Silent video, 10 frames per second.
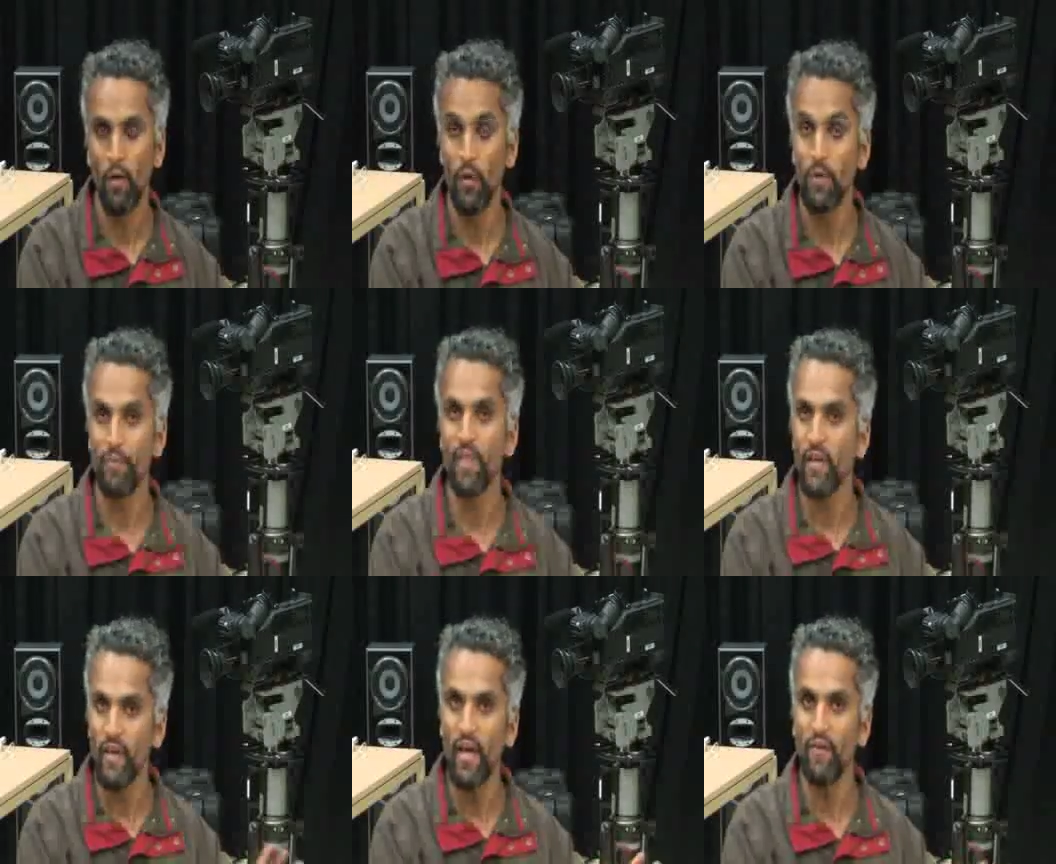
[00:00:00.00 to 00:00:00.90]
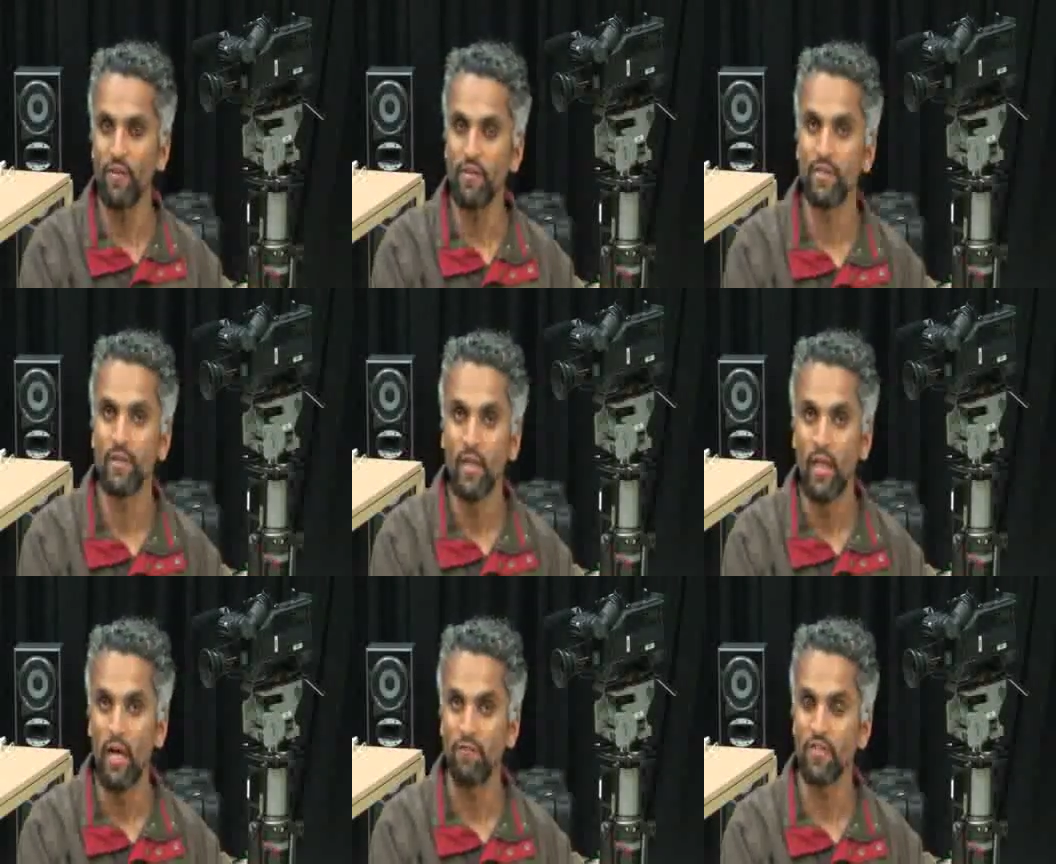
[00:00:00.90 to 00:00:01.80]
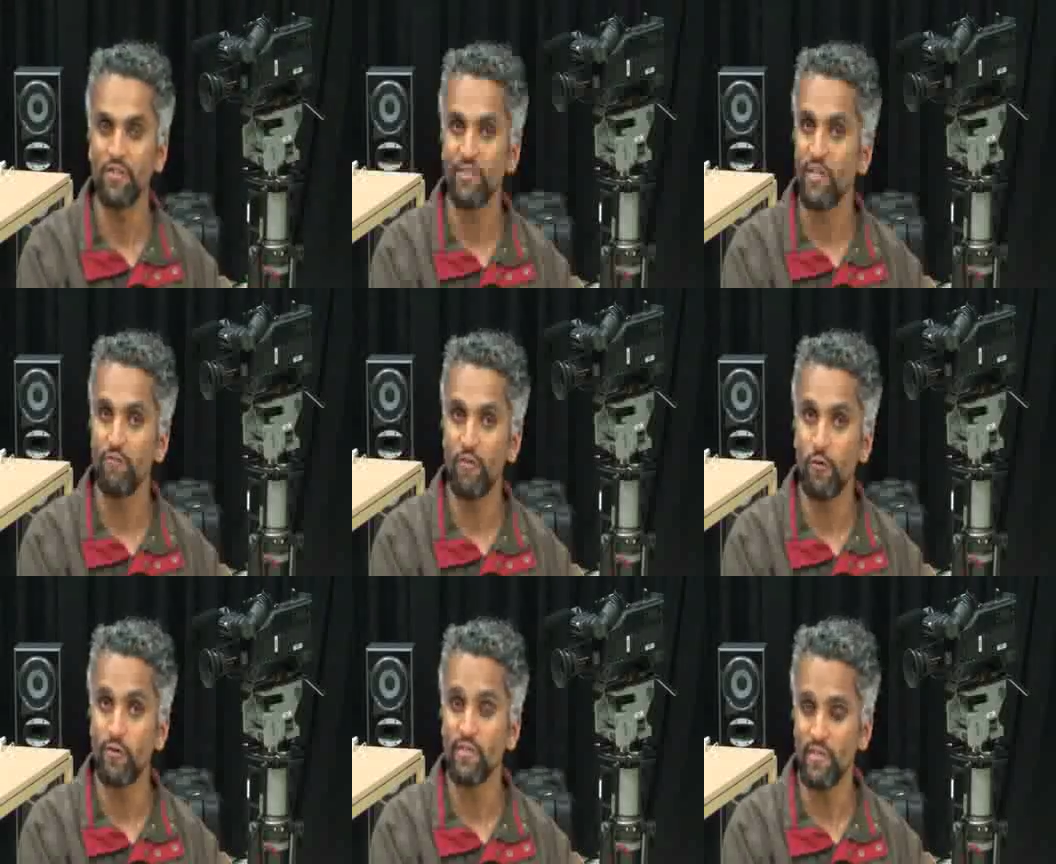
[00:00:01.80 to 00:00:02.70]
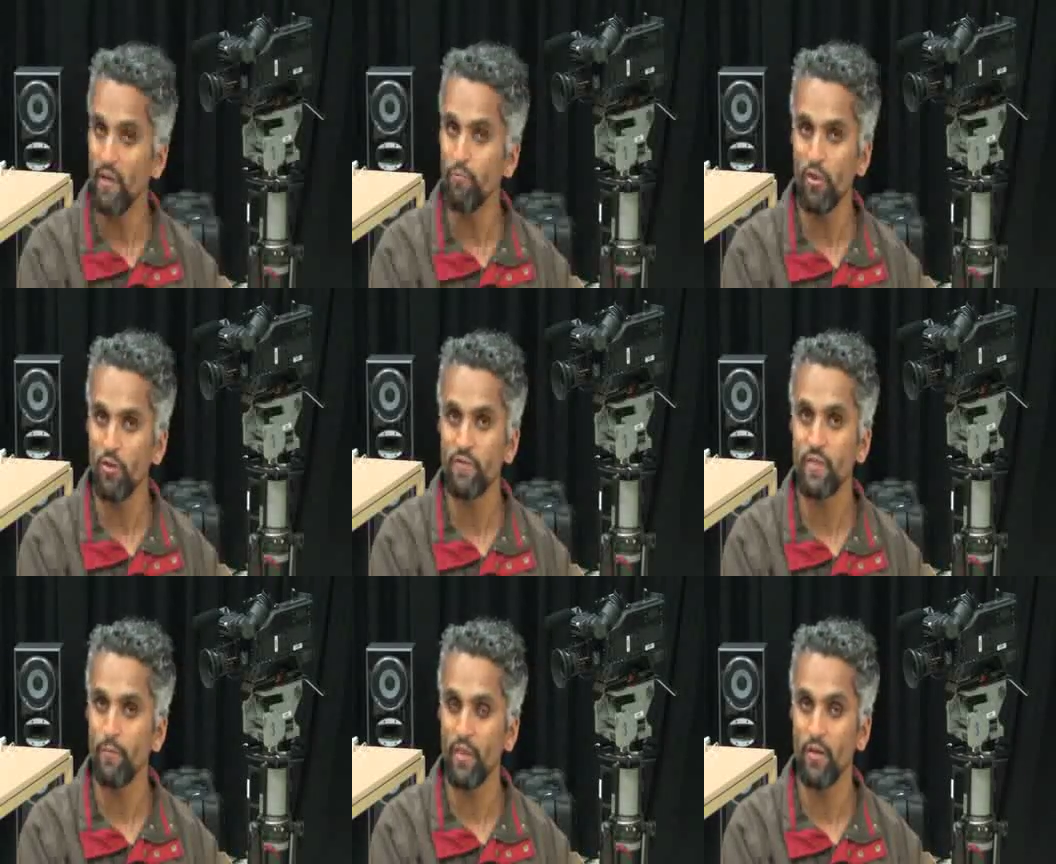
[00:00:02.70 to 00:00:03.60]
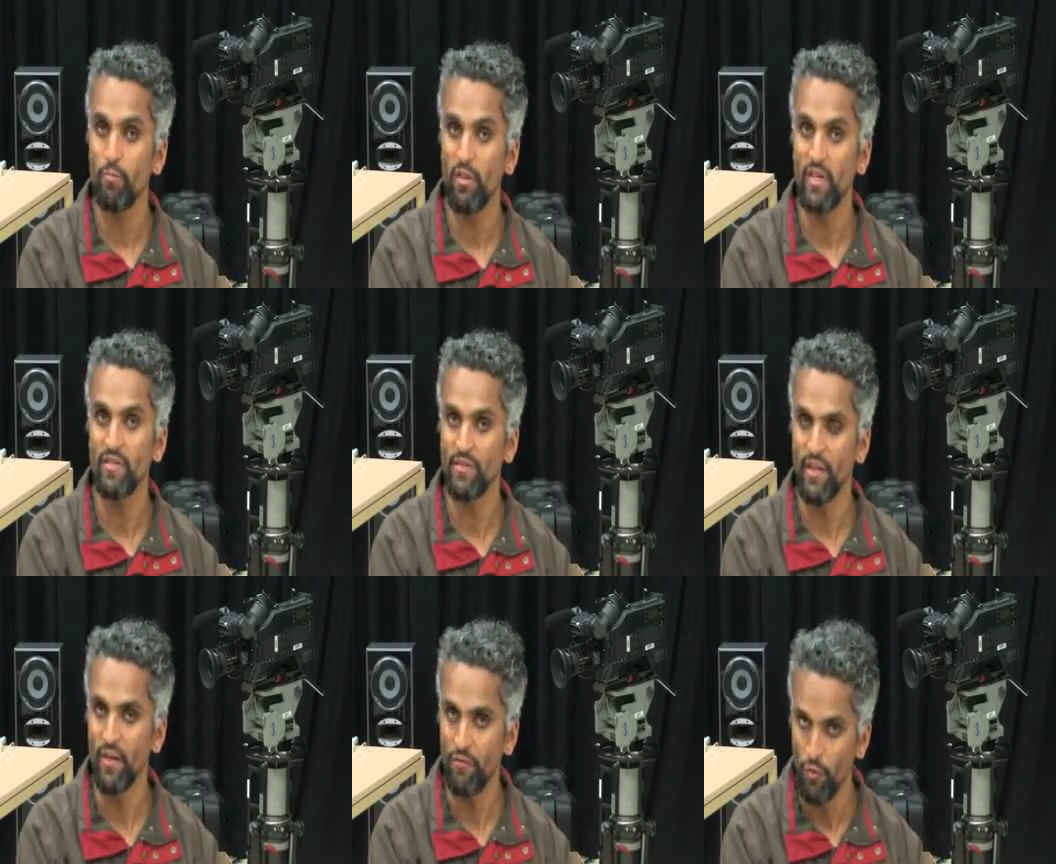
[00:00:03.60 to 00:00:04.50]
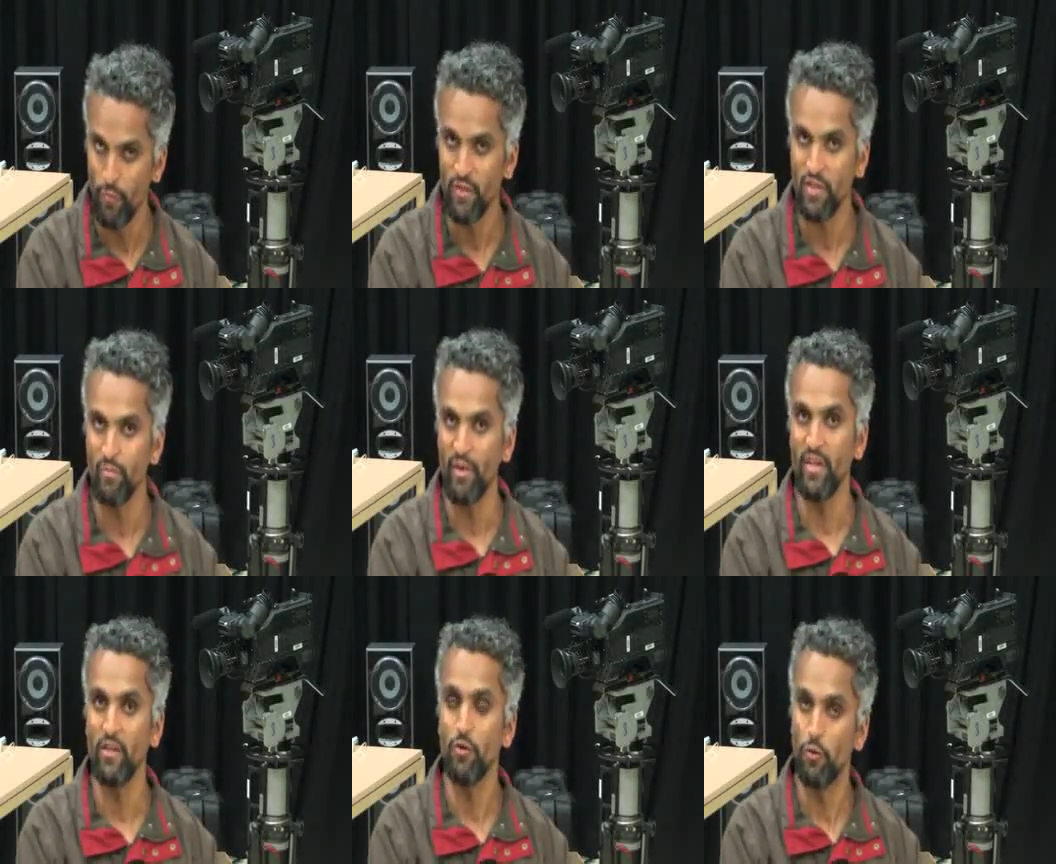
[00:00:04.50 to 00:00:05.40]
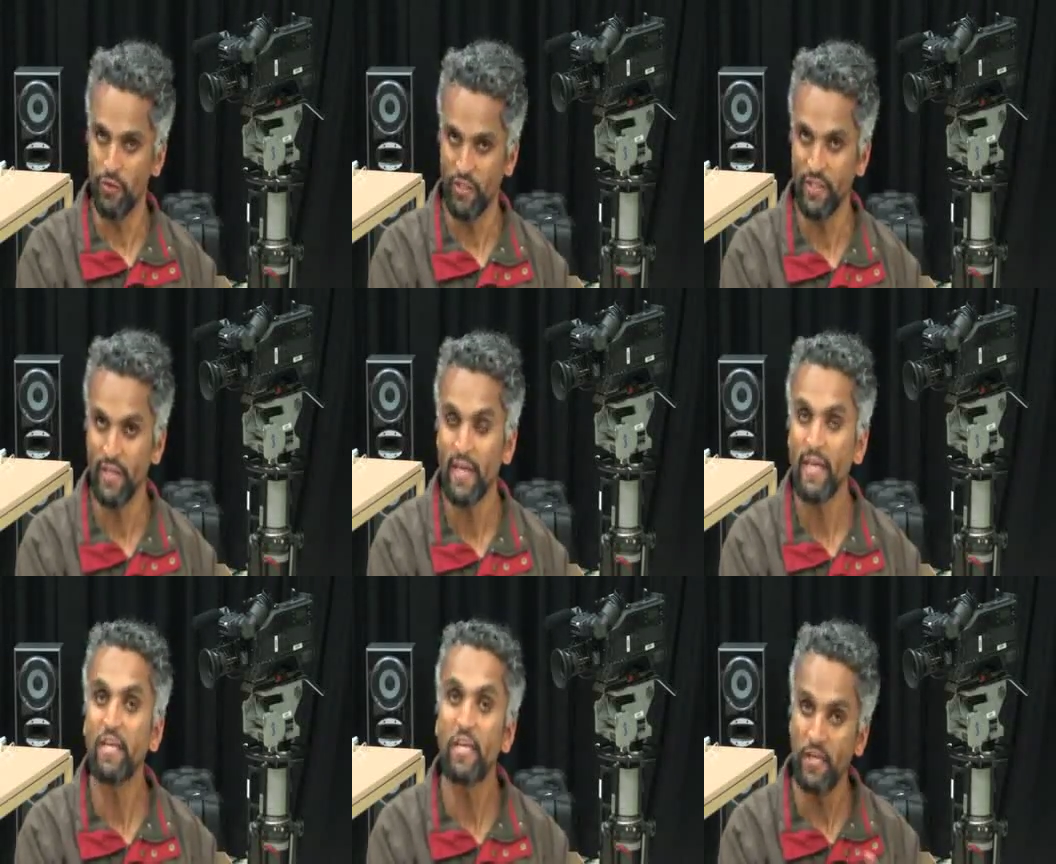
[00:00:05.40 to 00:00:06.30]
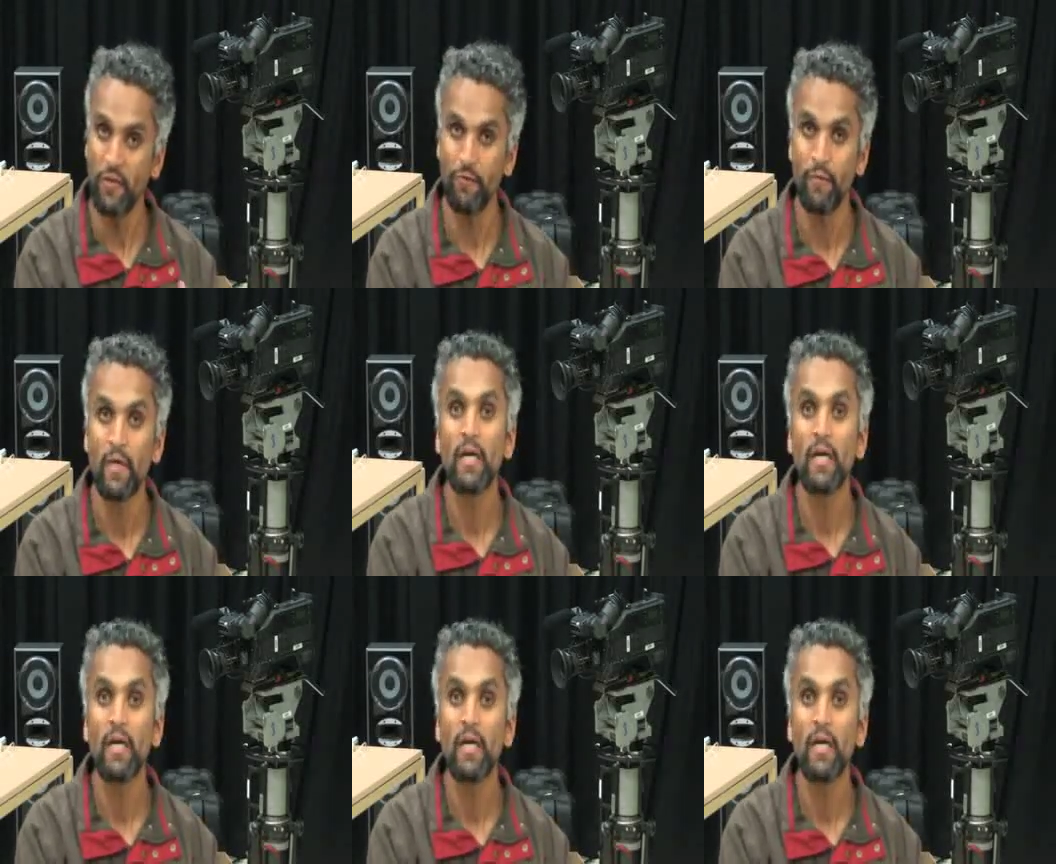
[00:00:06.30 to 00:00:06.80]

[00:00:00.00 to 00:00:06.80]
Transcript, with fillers: Well, there you have it. I've just given you a sample of some of the places that are rumoured to be haunted here